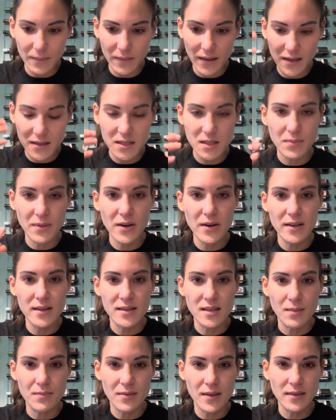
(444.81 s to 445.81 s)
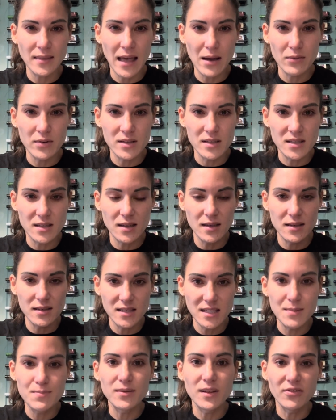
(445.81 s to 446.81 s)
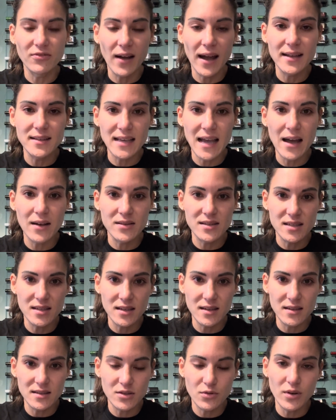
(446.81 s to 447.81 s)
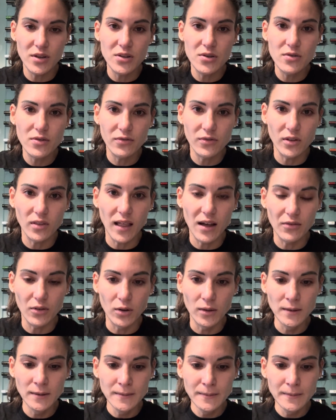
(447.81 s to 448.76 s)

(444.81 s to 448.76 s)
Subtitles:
experience something that was simplified down to a youthful level.